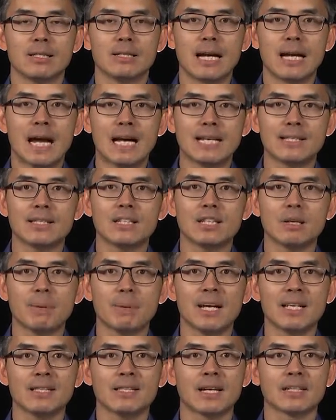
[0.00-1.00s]
The answer
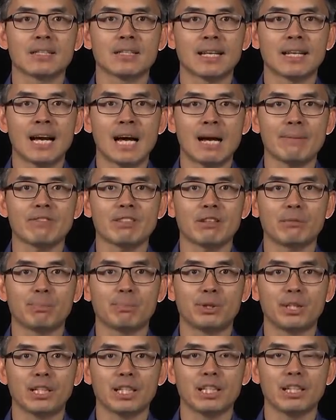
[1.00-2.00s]
depends on the types of
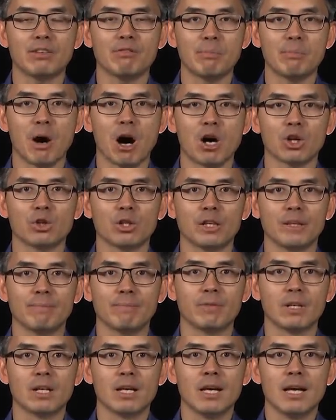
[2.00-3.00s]
predictive
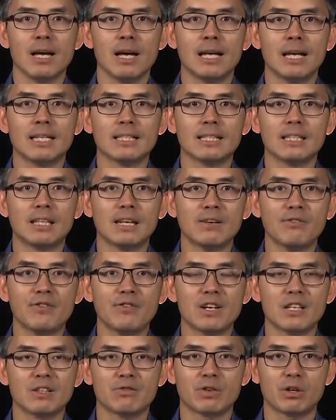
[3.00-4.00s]
modeling. It is
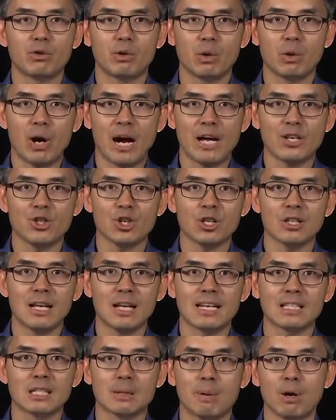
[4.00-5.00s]
different for regression
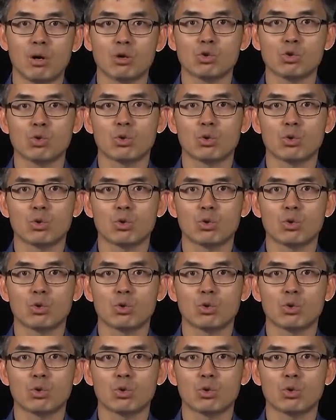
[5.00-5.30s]
as opposed